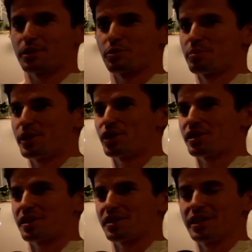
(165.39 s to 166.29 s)
It will be
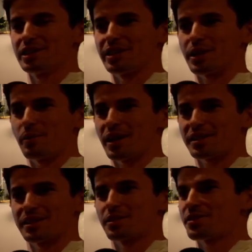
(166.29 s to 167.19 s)
just a single
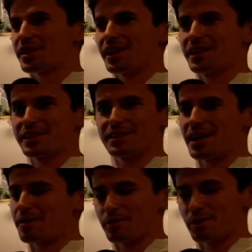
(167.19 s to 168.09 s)
request, not
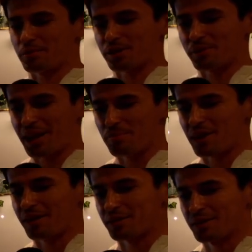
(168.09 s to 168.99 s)
300. Everyone must be happy
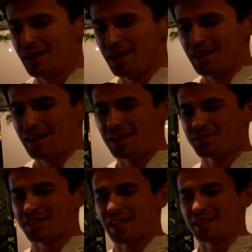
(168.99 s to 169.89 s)

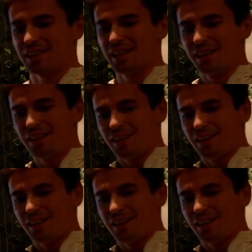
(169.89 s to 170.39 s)
after that.